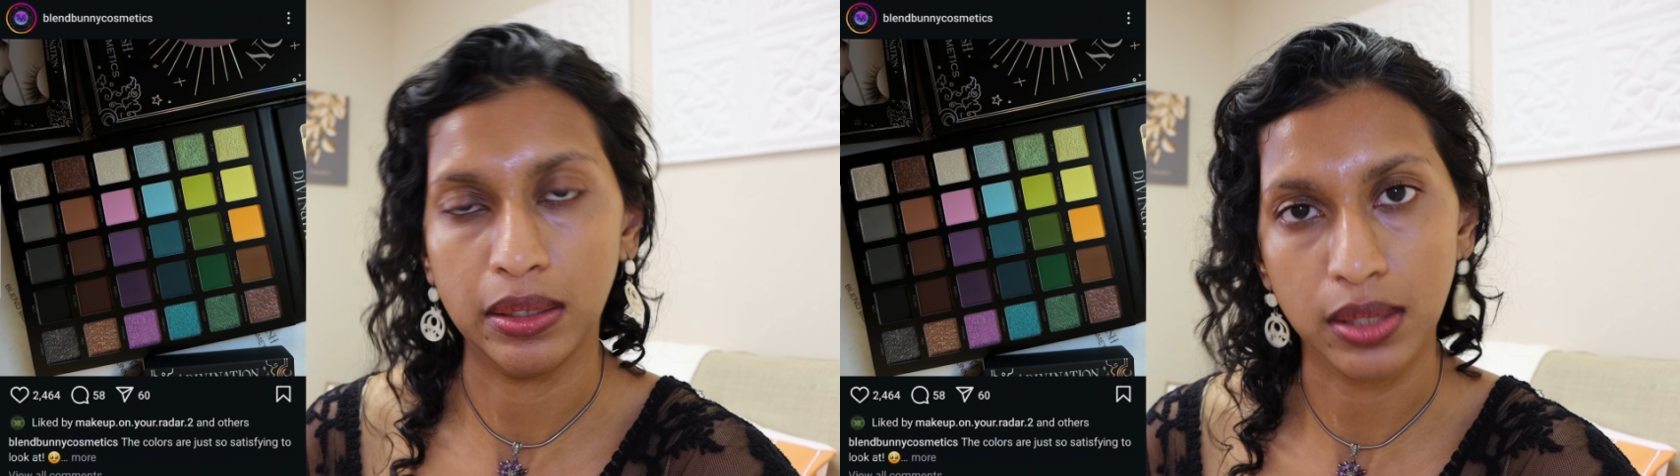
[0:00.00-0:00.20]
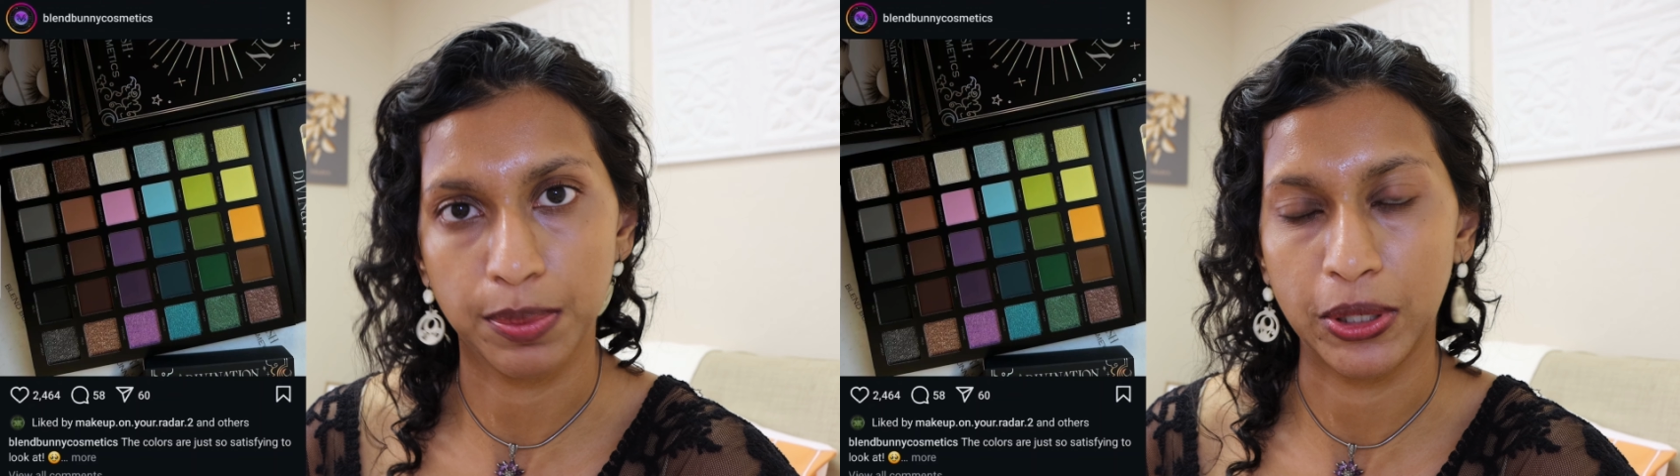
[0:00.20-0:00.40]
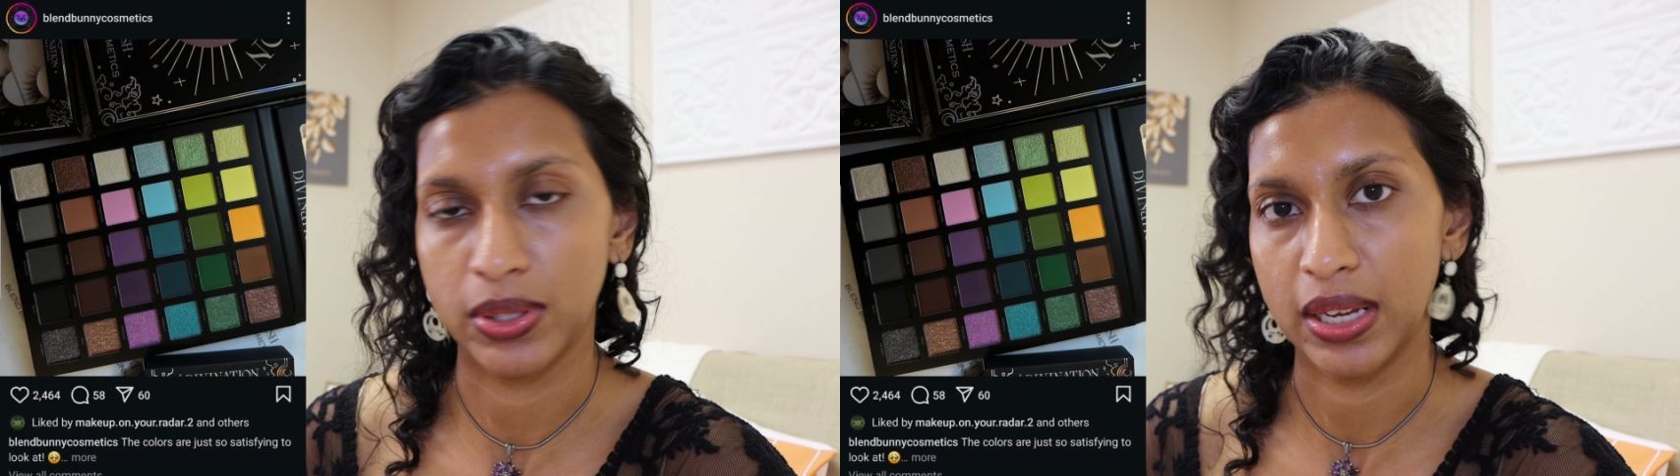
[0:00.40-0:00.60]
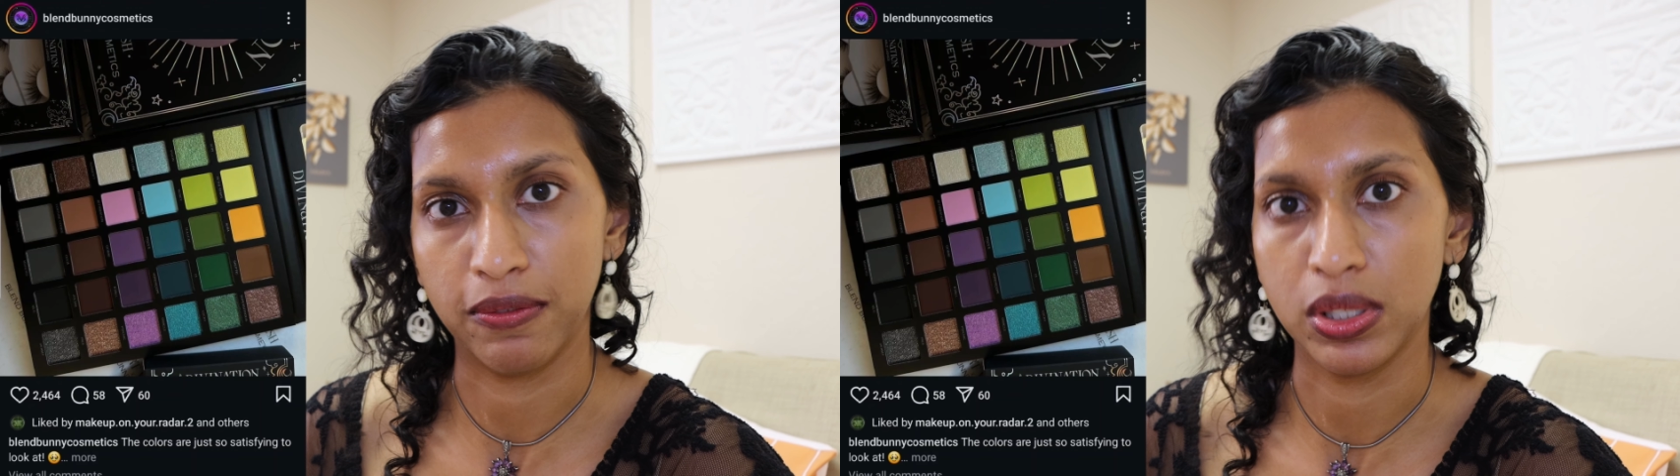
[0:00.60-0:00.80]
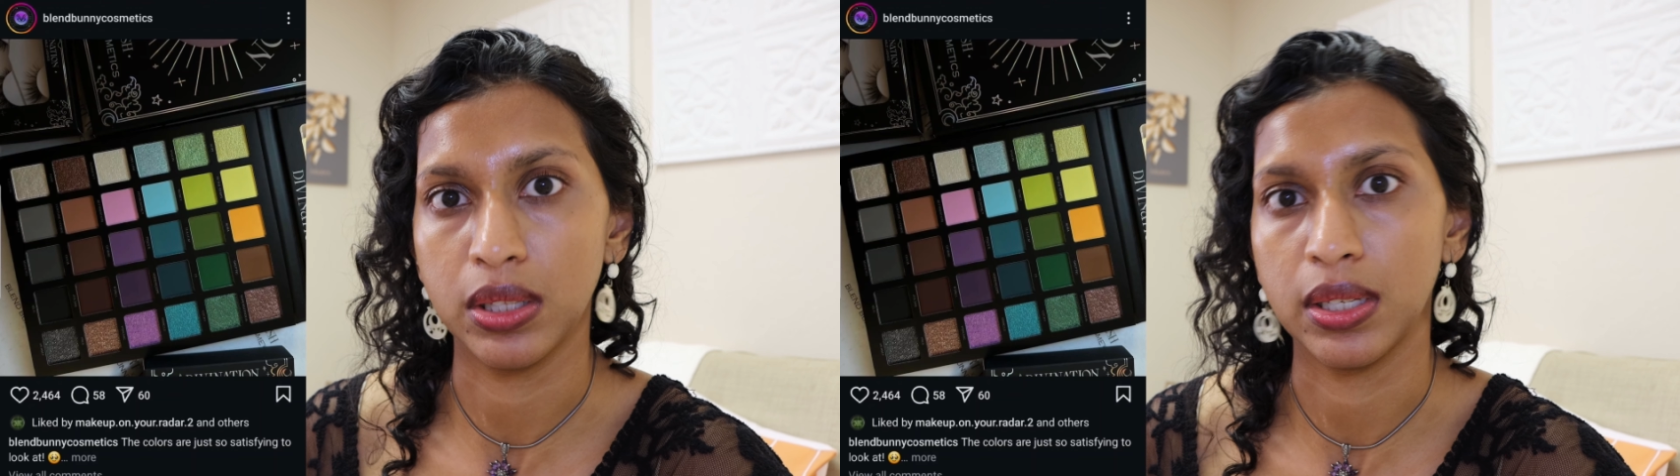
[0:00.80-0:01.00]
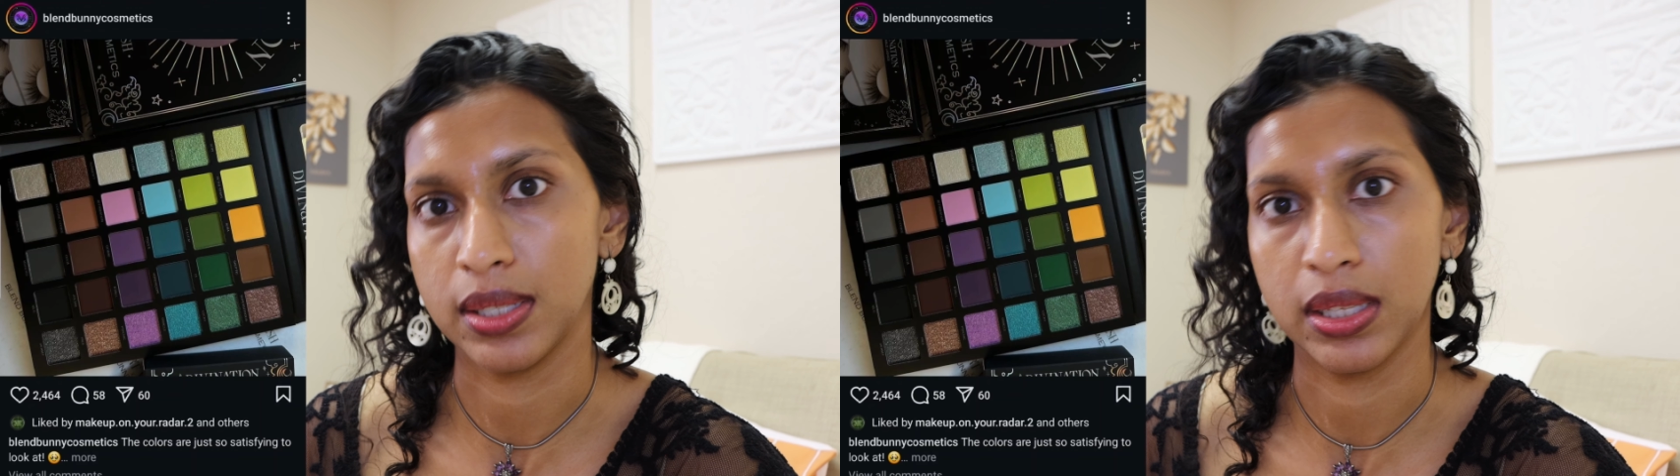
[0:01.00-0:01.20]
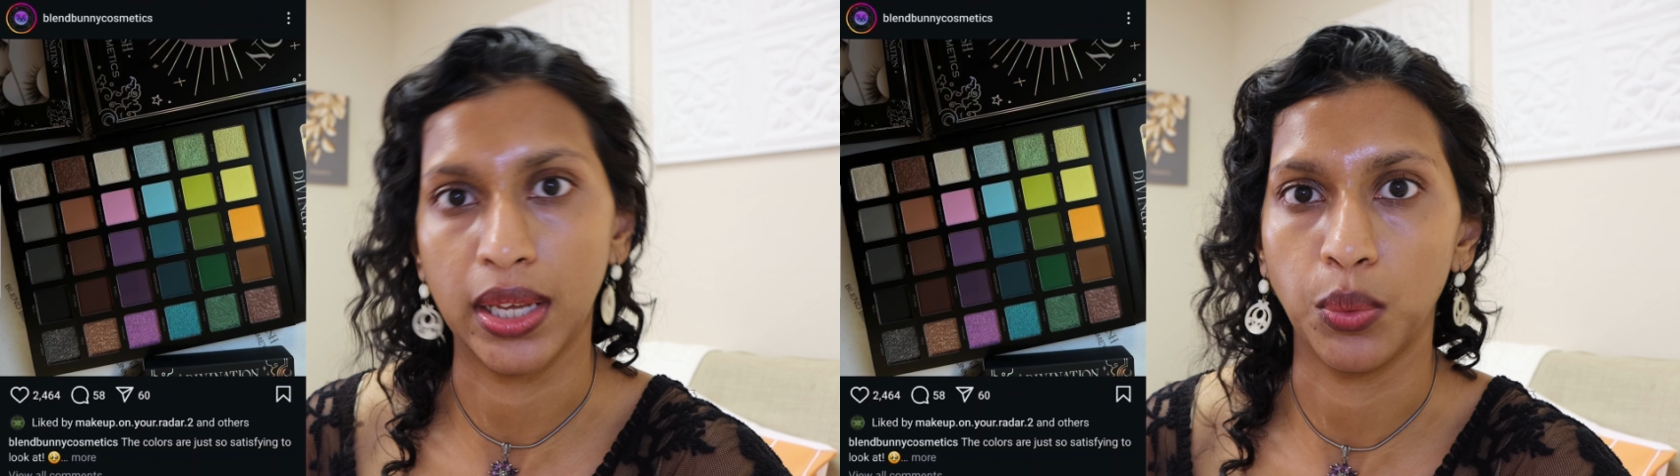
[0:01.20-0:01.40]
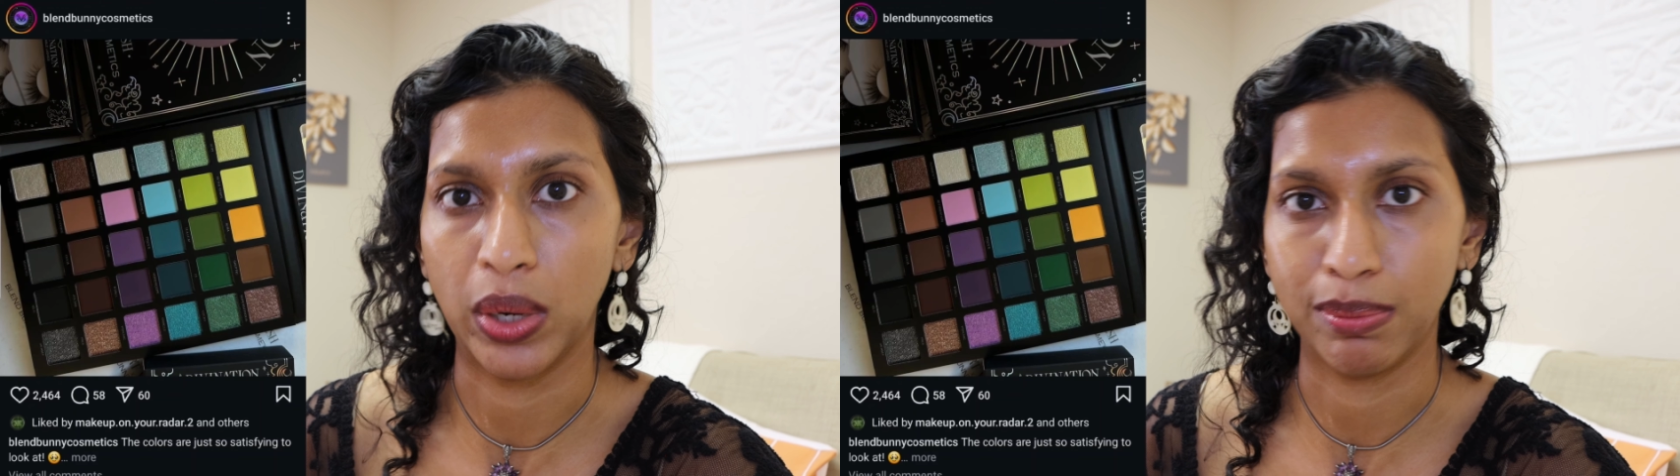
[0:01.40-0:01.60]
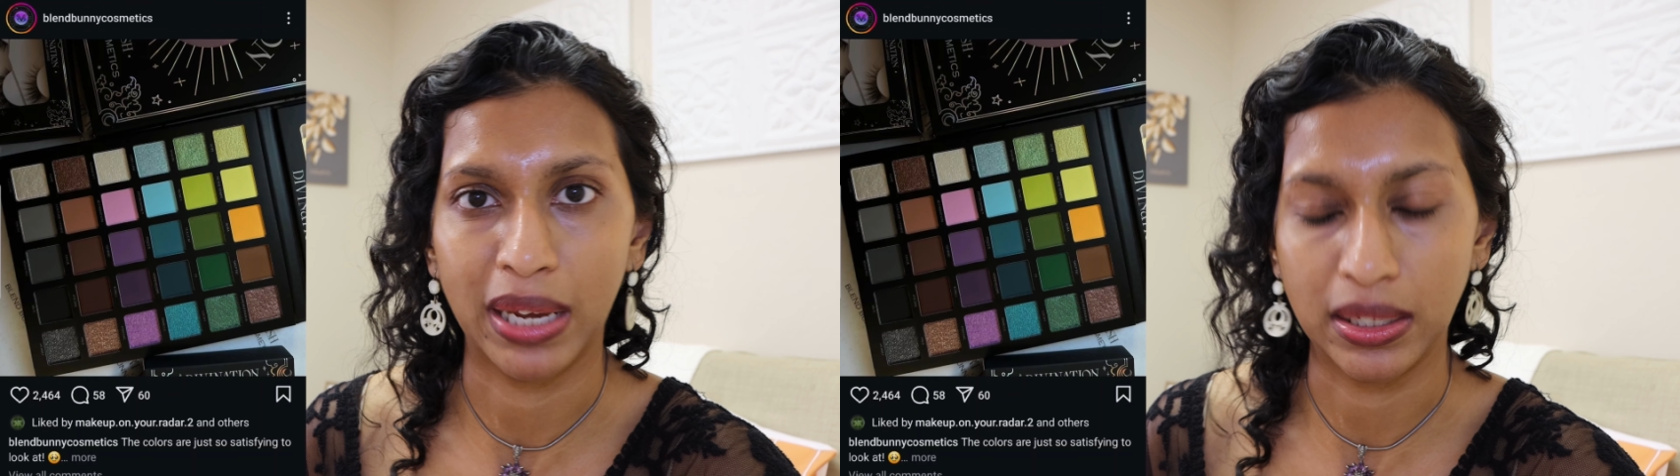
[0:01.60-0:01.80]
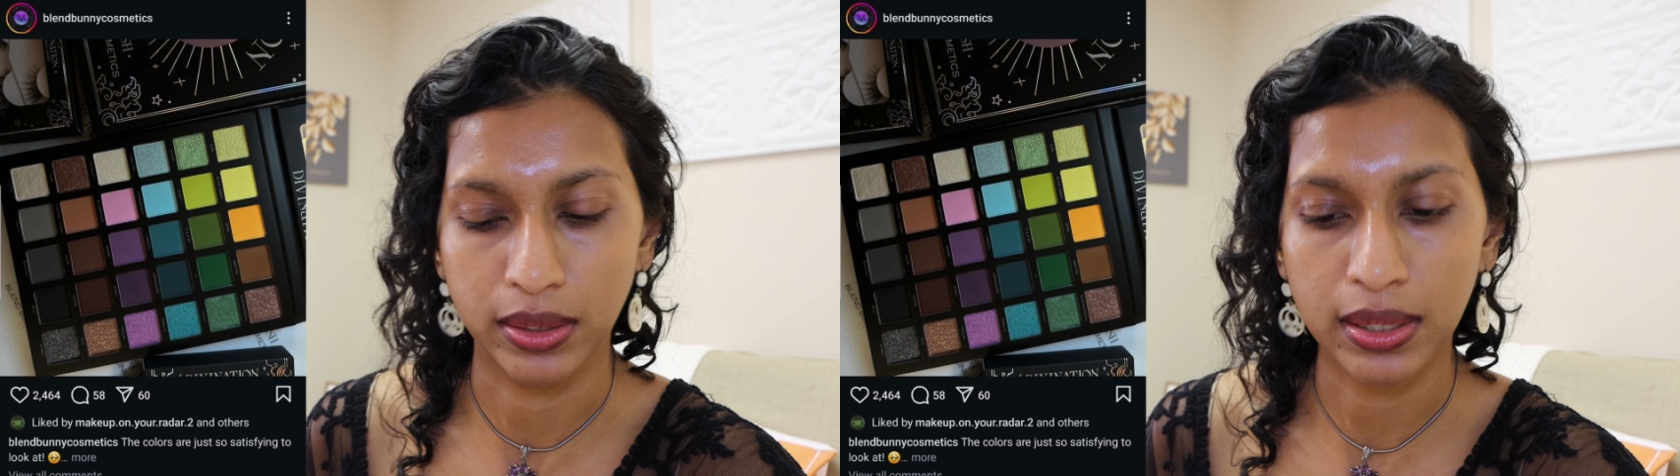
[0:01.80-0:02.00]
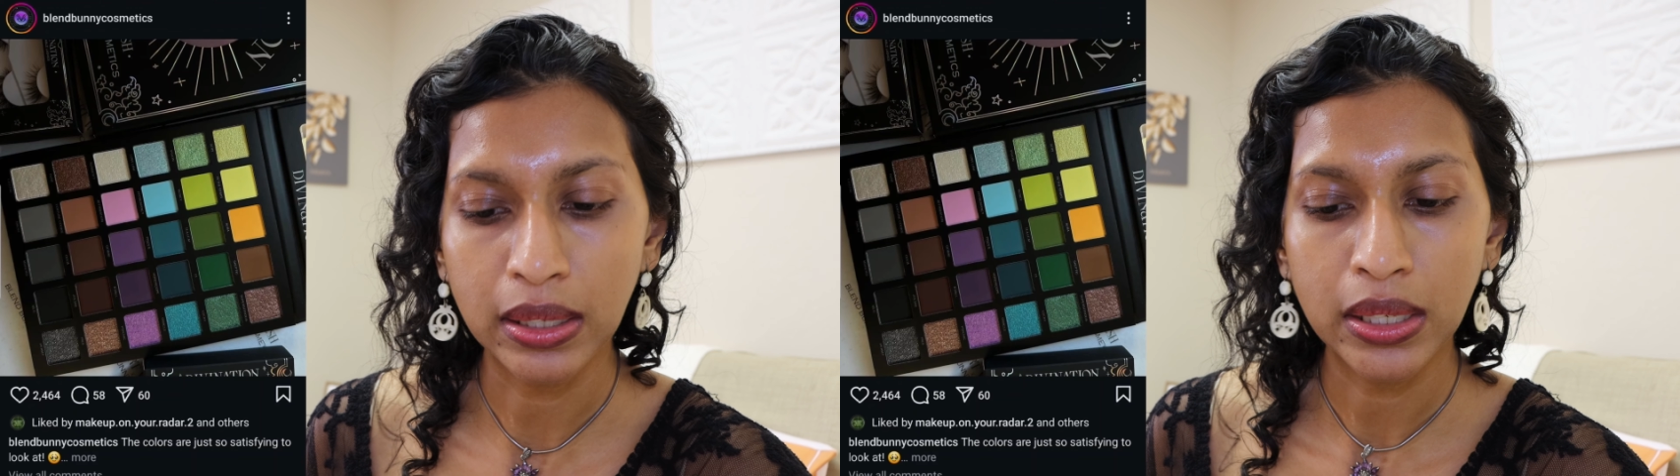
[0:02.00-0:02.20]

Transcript: else because everything's in that one palette.